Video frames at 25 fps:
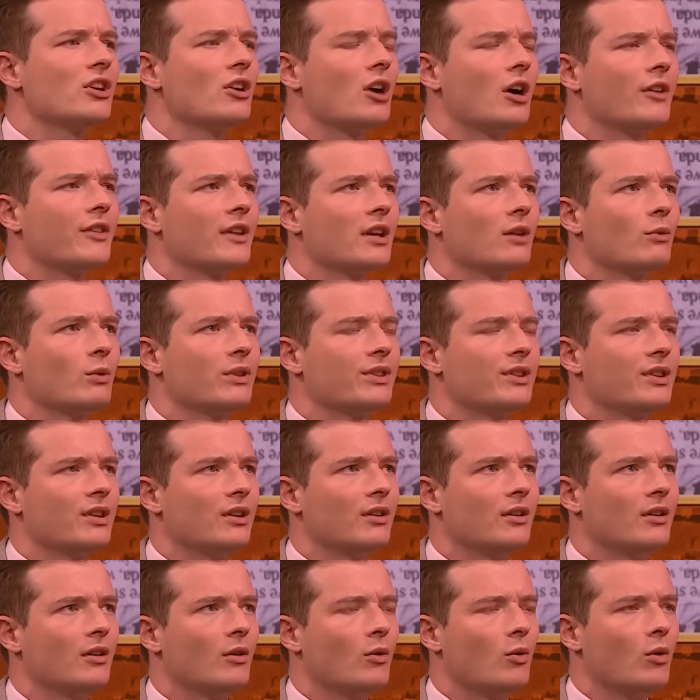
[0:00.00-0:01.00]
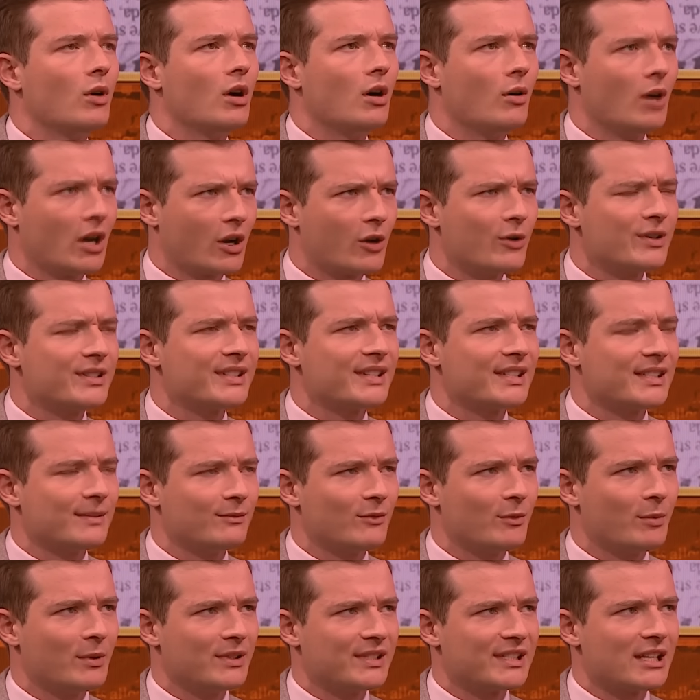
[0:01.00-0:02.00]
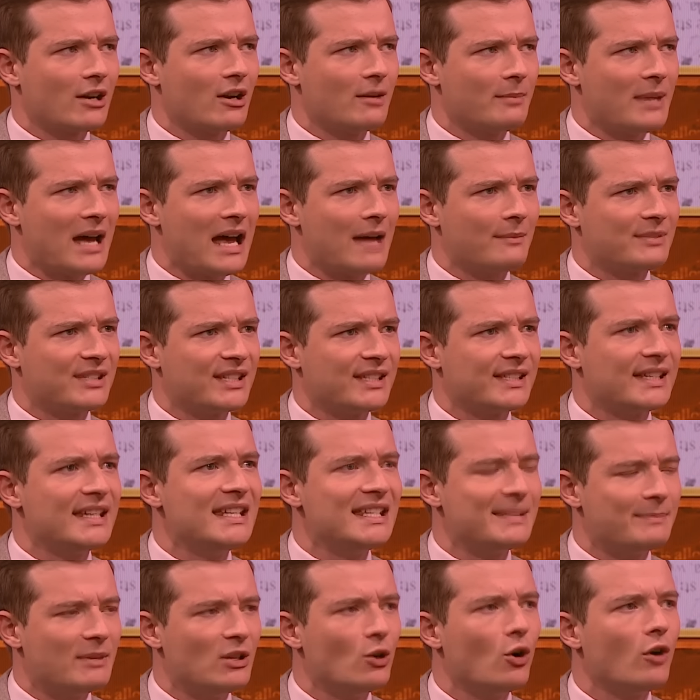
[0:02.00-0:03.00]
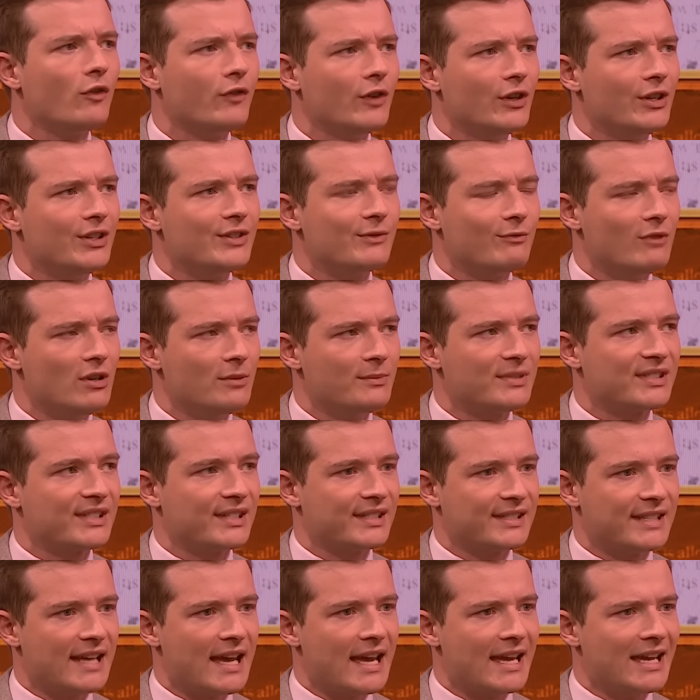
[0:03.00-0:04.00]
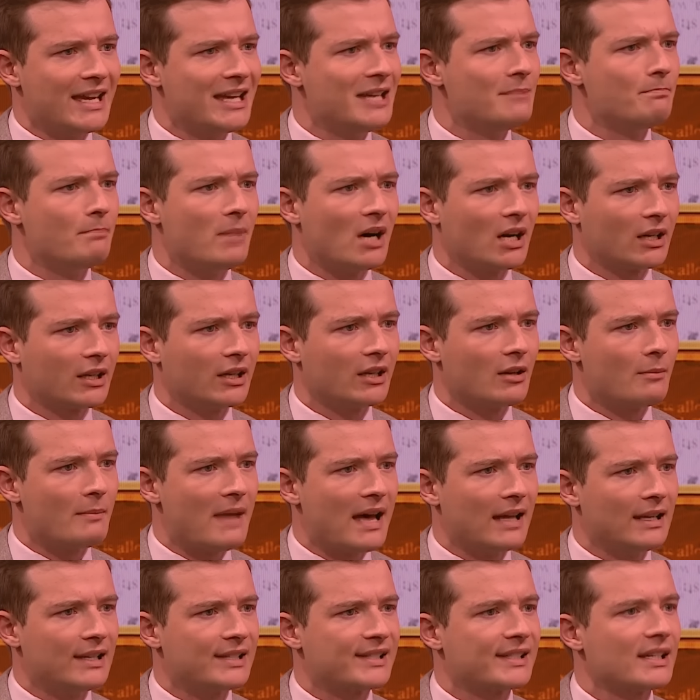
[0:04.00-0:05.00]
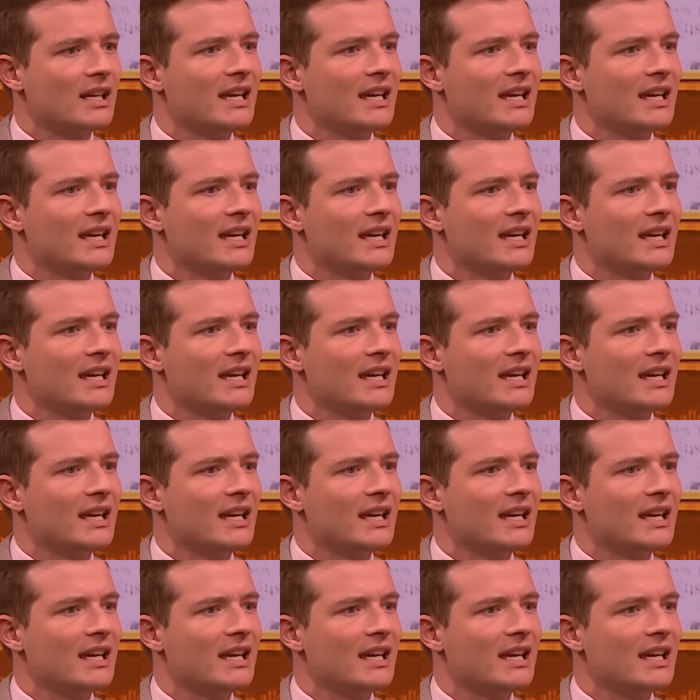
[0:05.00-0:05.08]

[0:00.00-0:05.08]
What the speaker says: I think with a criticism of Prince Harry perhaps is he's been offered rooms to stay in Buckingham Palace